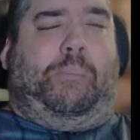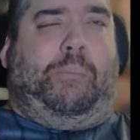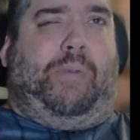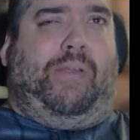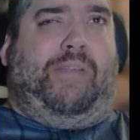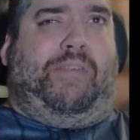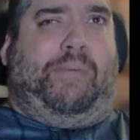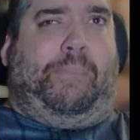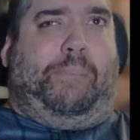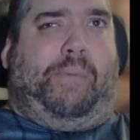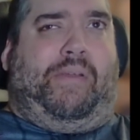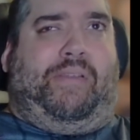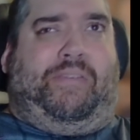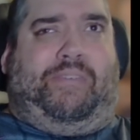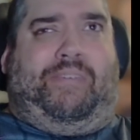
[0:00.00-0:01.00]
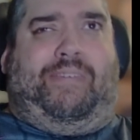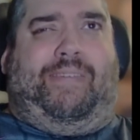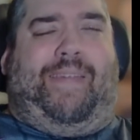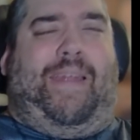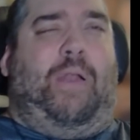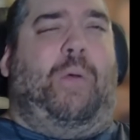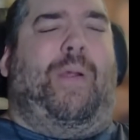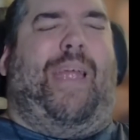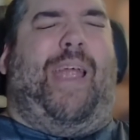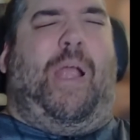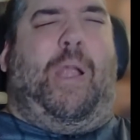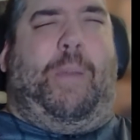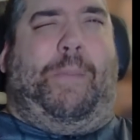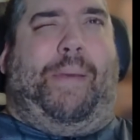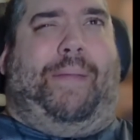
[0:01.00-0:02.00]
pressing buttons. They don't
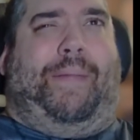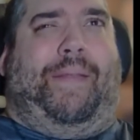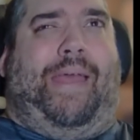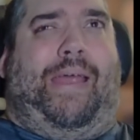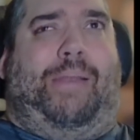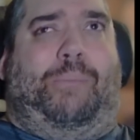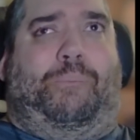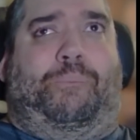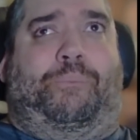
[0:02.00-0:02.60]
care about that.